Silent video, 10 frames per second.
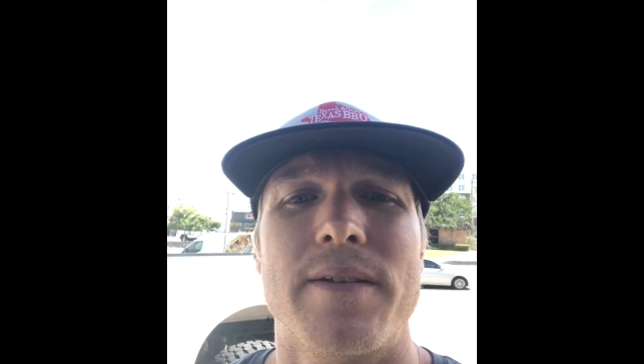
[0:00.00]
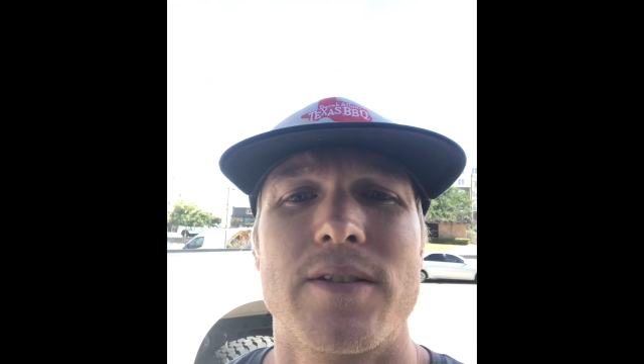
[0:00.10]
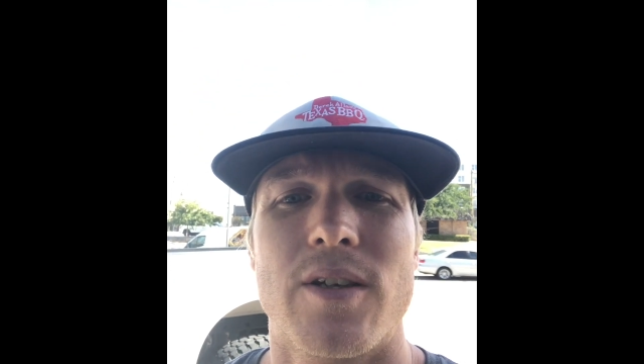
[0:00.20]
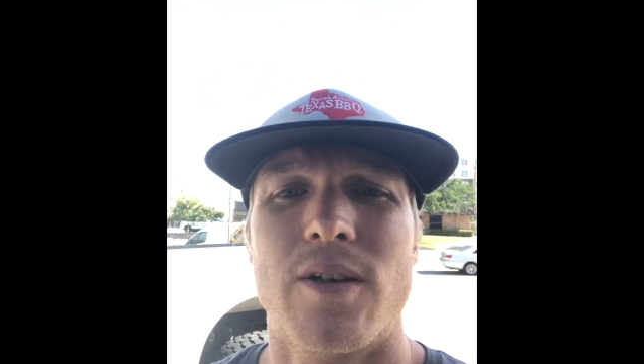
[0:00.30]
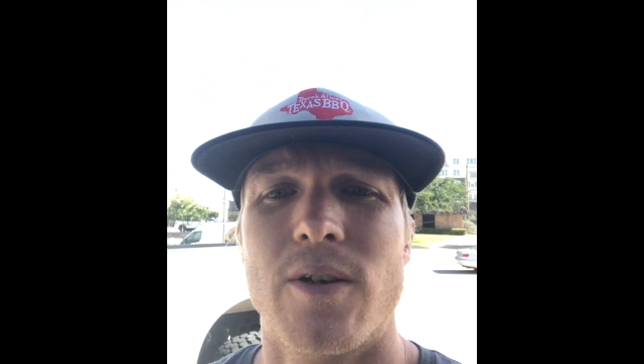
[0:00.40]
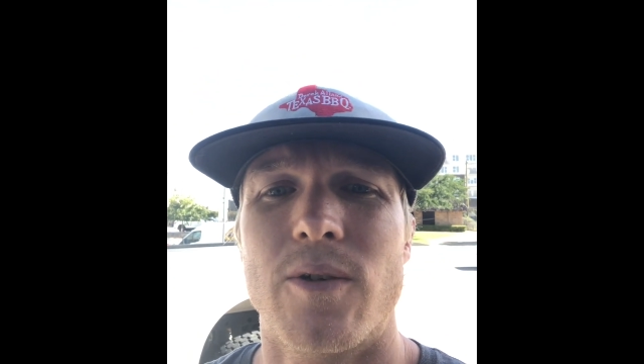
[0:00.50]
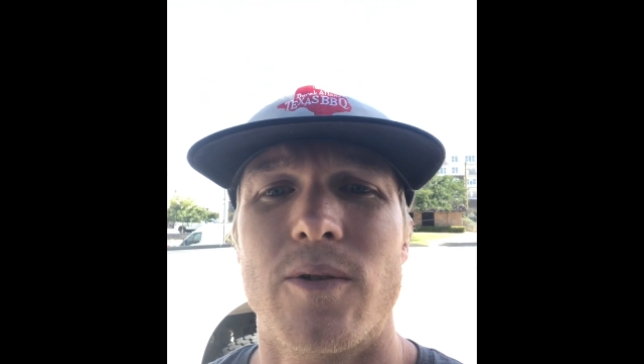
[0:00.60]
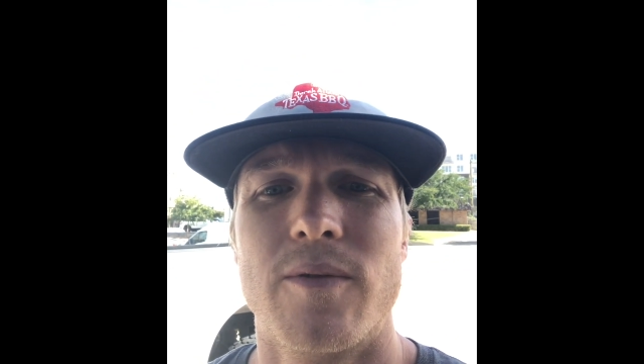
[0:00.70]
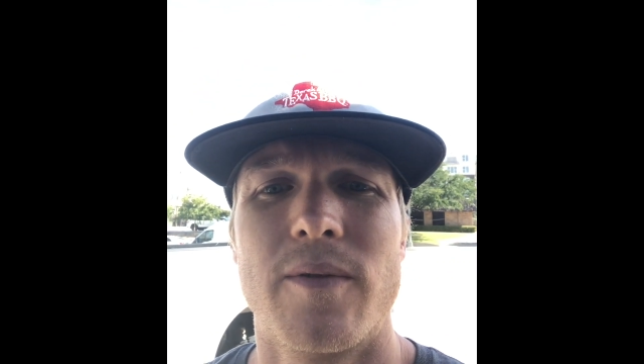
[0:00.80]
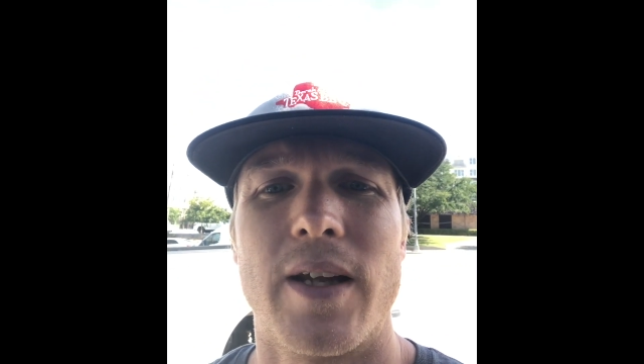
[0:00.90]
And so
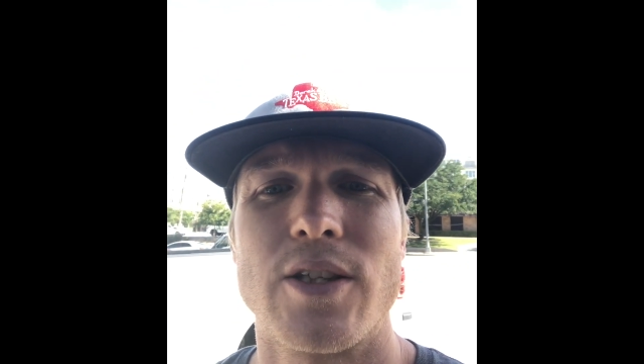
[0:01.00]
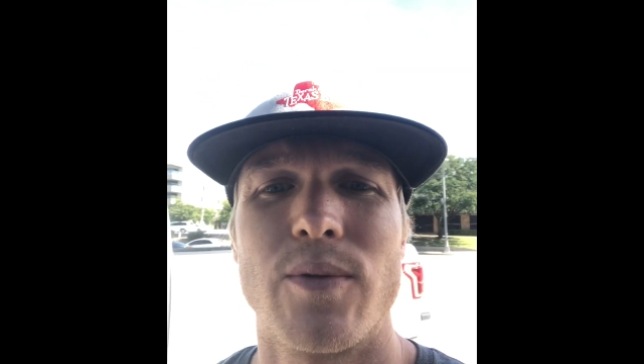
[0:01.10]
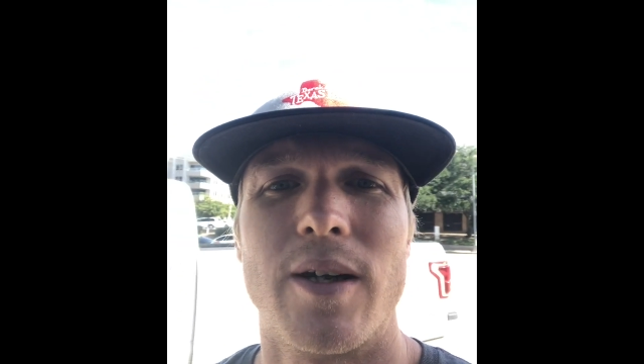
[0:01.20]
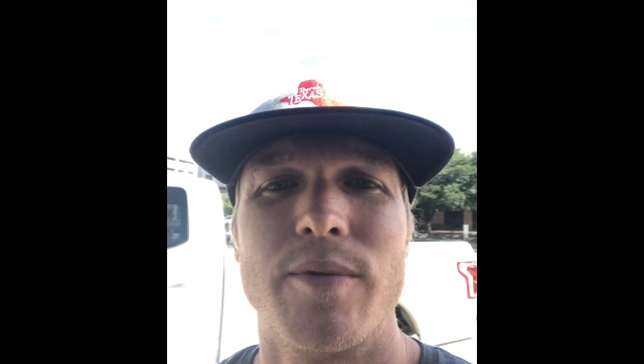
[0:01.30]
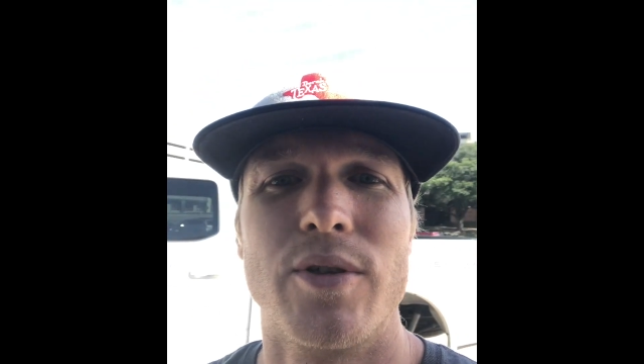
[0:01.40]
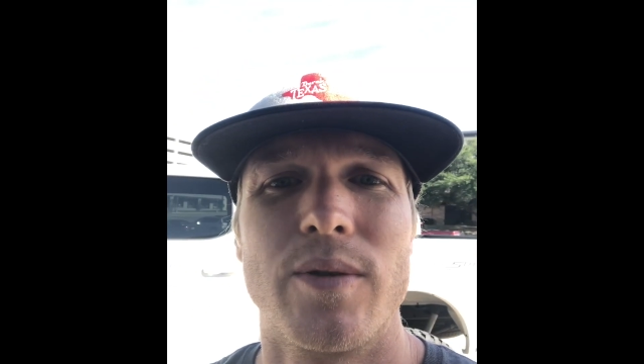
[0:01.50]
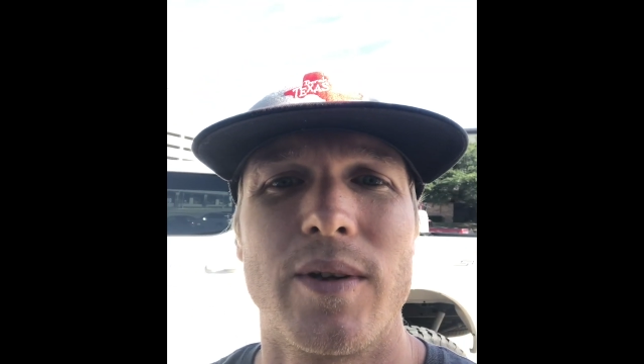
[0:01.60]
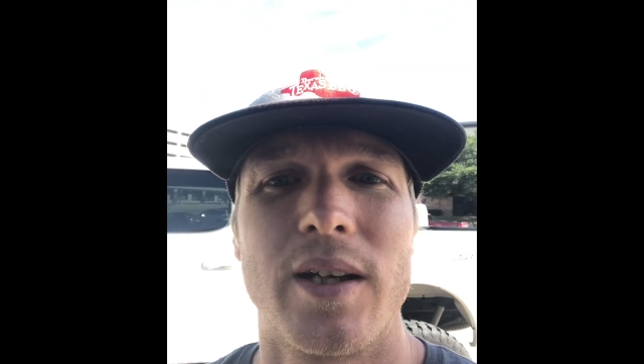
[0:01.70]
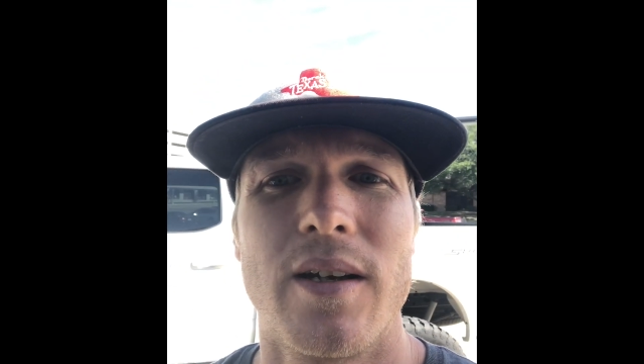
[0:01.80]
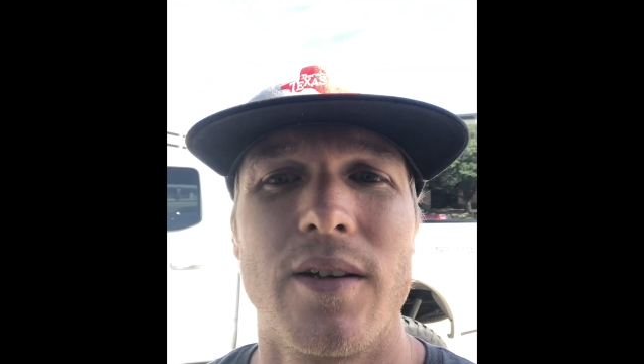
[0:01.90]
that's what I'm doing
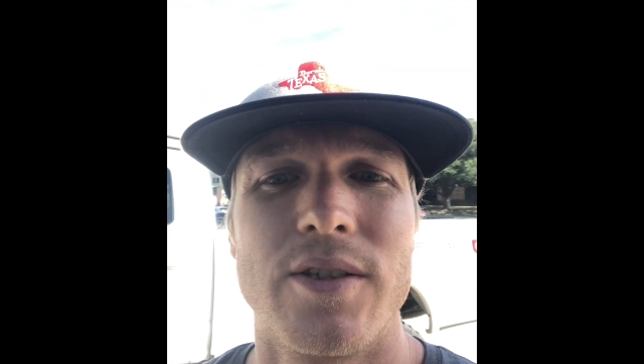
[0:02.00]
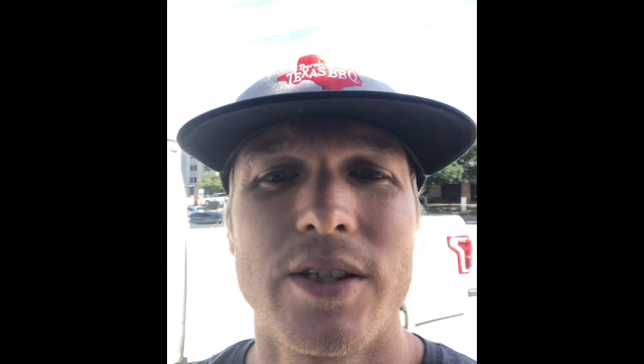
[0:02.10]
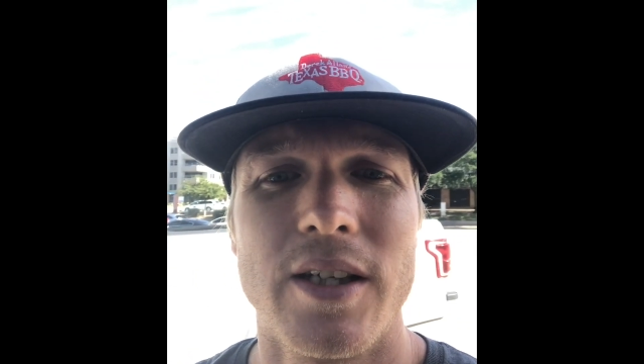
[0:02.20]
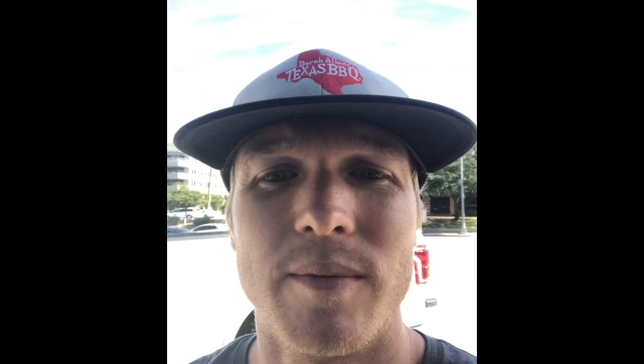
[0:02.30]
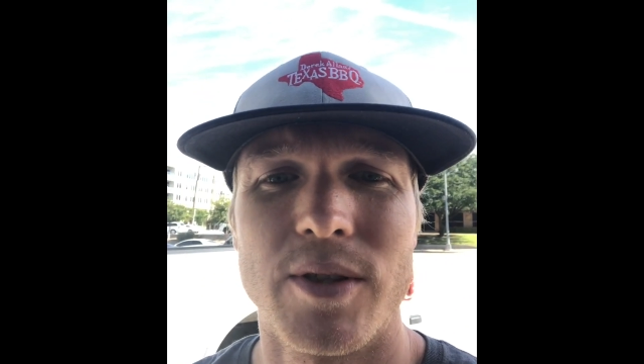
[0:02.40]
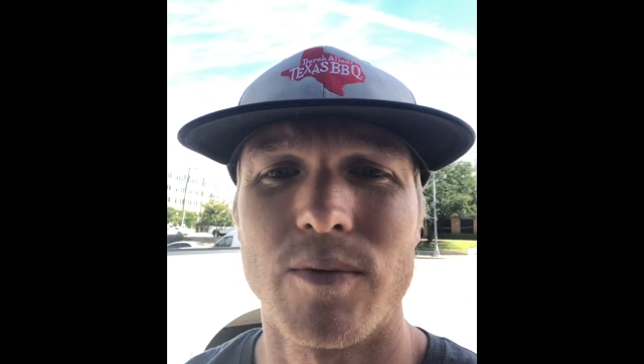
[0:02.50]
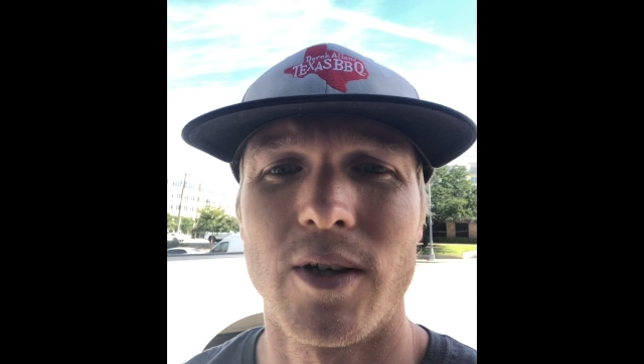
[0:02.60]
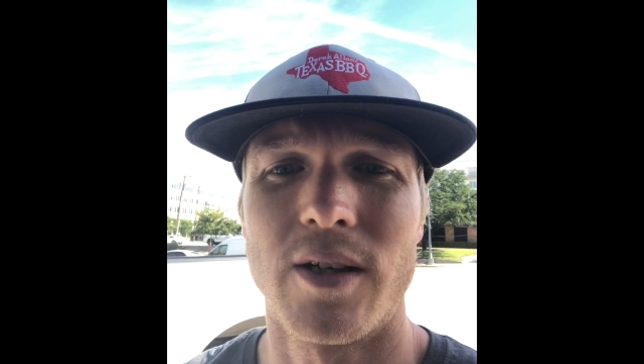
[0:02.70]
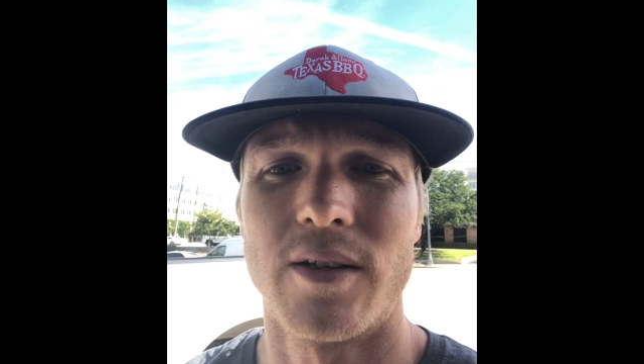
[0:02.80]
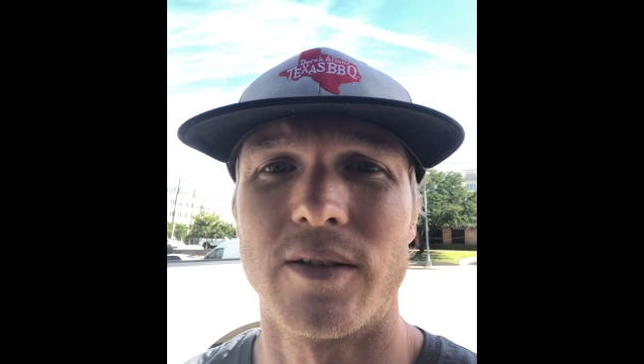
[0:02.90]
with the color scheme as
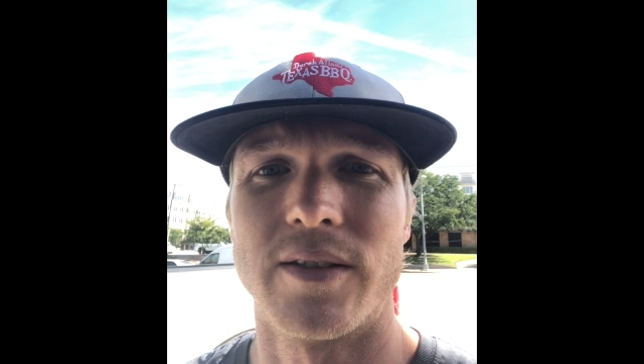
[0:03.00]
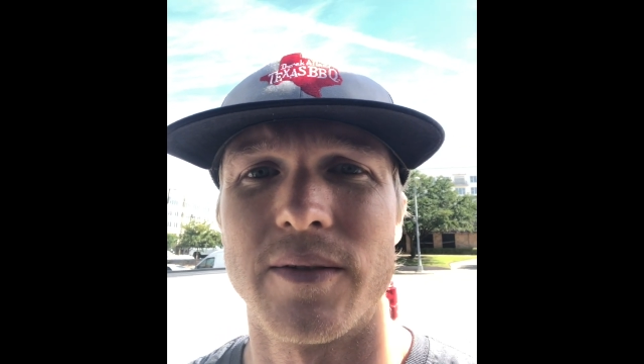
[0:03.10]
well.